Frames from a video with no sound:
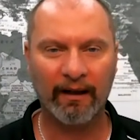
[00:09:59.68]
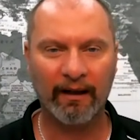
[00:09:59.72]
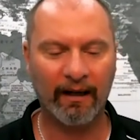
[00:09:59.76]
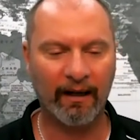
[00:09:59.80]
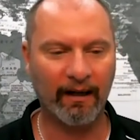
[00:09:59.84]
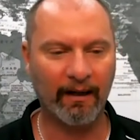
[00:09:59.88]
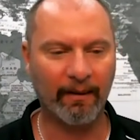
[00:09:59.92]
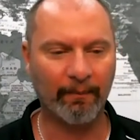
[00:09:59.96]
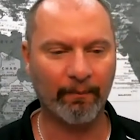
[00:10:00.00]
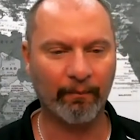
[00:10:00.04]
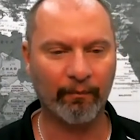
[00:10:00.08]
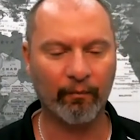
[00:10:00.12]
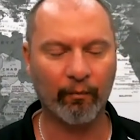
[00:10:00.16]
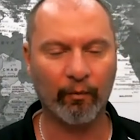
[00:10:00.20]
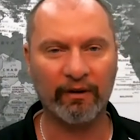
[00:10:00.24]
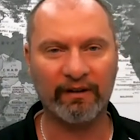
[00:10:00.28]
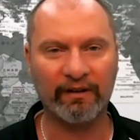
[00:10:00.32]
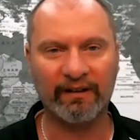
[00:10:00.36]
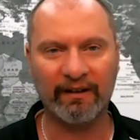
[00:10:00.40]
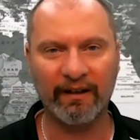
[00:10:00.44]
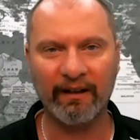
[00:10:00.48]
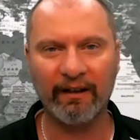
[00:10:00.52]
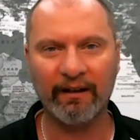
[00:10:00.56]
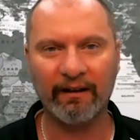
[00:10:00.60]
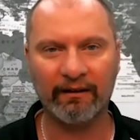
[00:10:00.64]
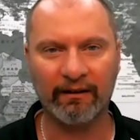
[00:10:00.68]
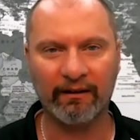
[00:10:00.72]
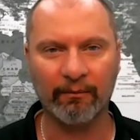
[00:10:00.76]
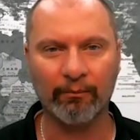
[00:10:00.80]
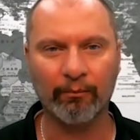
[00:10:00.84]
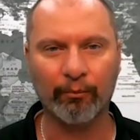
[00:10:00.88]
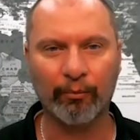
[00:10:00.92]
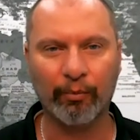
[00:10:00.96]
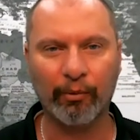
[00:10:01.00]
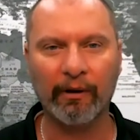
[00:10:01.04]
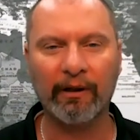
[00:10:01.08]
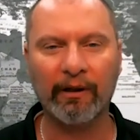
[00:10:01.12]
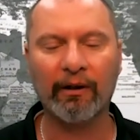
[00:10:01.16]
we're seeing
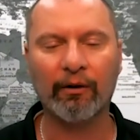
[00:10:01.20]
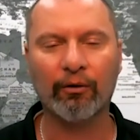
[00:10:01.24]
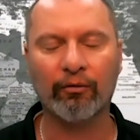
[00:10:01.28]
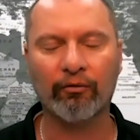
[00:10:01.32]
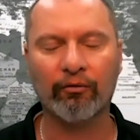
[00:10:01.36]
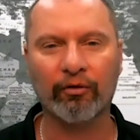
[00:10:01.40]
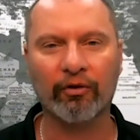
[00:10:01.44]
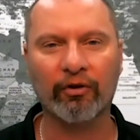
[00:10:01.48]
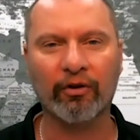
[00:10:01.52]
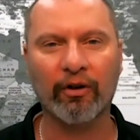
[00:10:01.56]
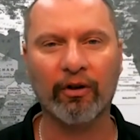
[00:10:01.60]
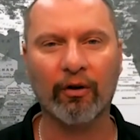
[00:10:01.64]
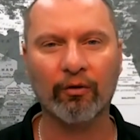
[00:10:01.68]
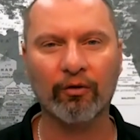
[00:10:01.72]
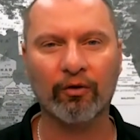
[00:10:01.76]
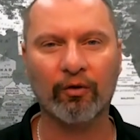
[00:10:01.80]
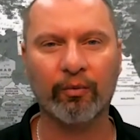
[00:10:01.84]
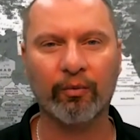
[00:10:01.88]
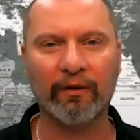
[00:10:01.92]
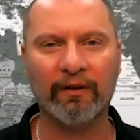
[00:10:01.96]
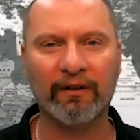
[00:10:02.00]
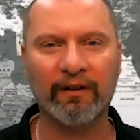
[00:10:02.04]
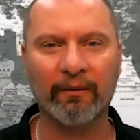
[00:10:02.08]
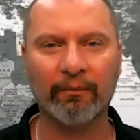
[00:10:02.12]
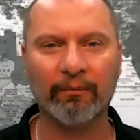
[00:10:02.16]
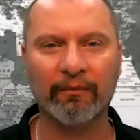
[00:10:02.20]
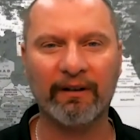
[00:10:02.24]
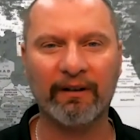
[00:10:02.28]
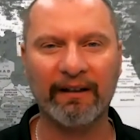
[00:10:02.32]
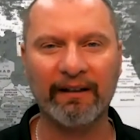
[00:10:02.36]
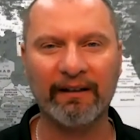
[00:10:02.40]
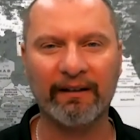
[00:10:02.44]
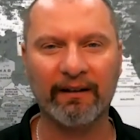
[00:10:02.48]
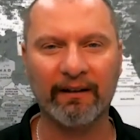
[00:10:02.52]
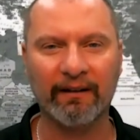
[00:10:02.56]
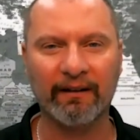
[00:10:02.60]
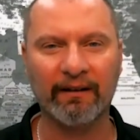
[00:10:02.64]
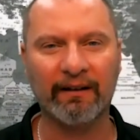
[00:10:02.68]
some pretty good results with some
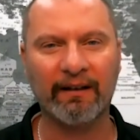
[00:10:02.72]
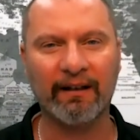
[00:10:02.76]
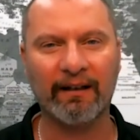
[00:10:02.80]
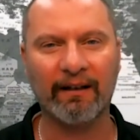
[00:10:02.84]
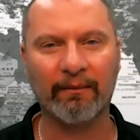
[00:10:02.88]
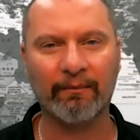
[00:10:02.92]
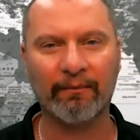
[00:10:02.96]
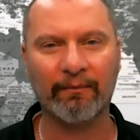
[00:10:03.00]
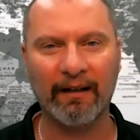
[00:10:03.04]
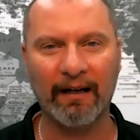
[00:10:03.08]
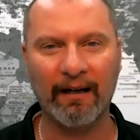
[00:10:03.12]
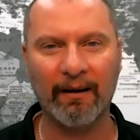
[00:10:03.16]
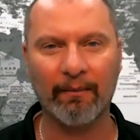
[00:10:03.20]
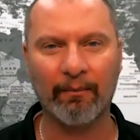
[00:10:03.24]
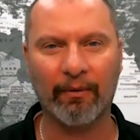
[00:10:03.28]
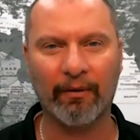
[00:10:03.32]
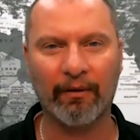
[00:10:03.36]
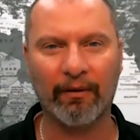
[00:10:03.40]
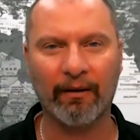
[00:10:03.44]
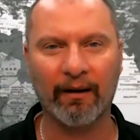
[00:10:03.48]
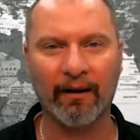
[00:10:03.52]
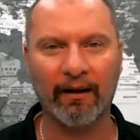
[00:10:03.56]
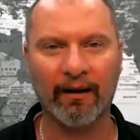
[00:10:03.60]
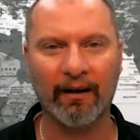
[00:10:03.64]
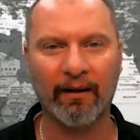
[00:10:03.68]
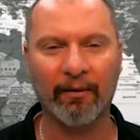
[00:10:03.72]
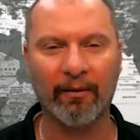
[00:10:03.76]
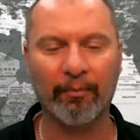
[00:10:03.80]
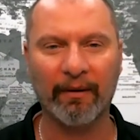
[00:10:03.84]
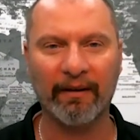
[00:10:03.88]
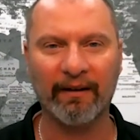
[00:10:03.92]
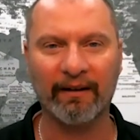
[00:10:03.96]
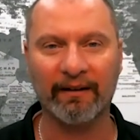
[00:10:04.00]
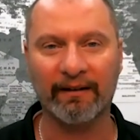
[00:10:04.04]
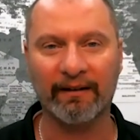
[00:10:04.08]
decent depth, but the